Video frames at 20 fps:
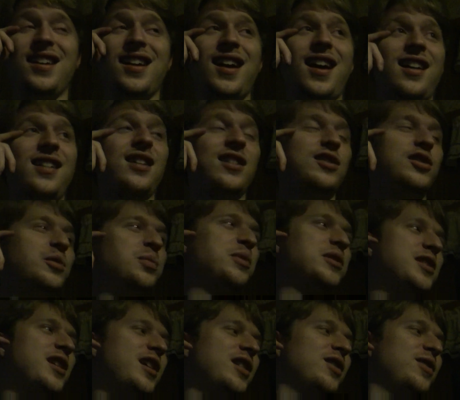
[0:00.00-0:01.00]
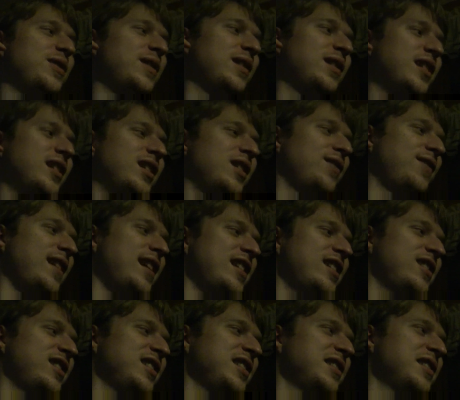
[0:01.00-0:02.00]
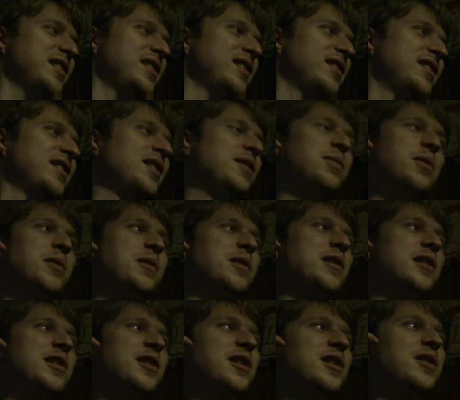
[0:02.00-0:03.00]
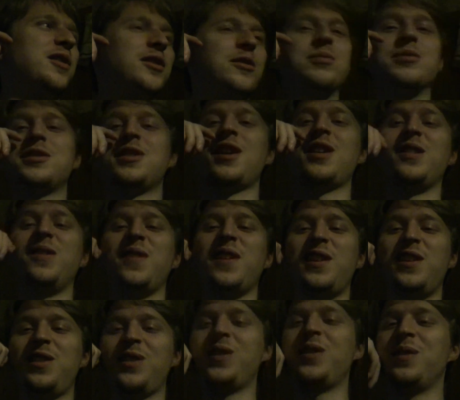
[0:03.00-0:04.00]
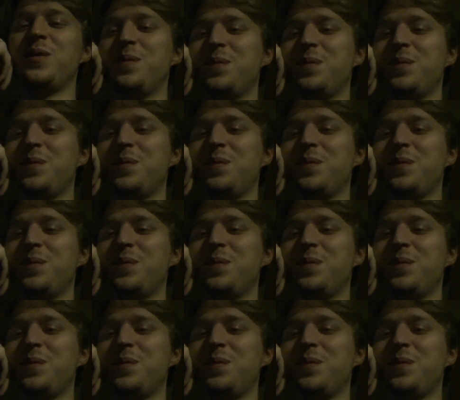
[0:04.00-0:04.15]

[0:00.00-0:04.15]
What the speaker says: I like super science fantasy. That's what we're going to call it, super science fantasy.